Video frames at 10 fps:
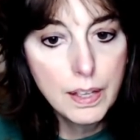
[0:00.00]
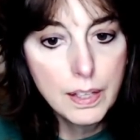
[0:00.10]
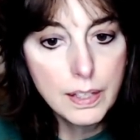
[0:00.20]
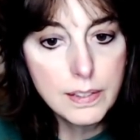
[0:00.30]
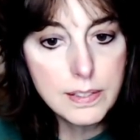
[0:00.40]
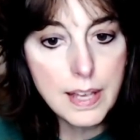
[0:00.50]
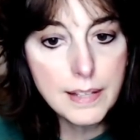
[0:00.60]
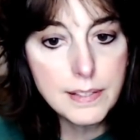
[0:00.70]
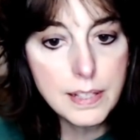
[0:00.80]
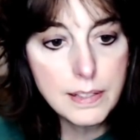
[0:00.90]
He
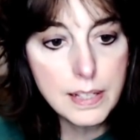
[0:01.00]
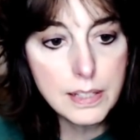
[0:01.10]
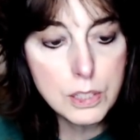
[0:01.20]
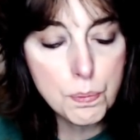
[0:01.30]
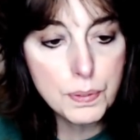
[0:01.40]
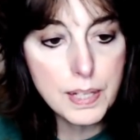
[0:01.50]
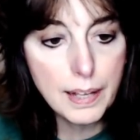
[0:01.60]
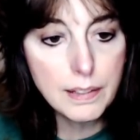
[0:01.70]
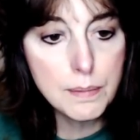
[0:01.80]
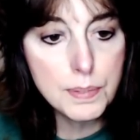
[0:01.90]
says he did it to
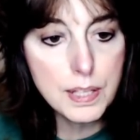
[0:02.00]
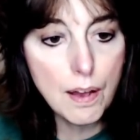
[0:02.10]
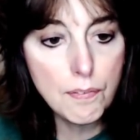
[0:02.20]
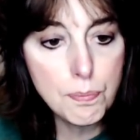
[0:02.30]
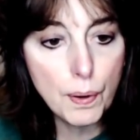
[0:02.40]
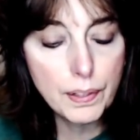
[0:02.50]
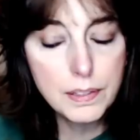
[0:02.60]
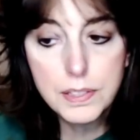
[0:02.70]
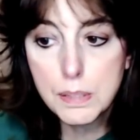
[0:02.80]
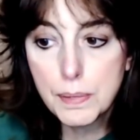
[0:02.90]
protect himself, Mark,
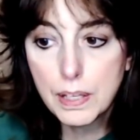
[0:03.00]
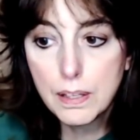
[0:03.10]
and Jimmy.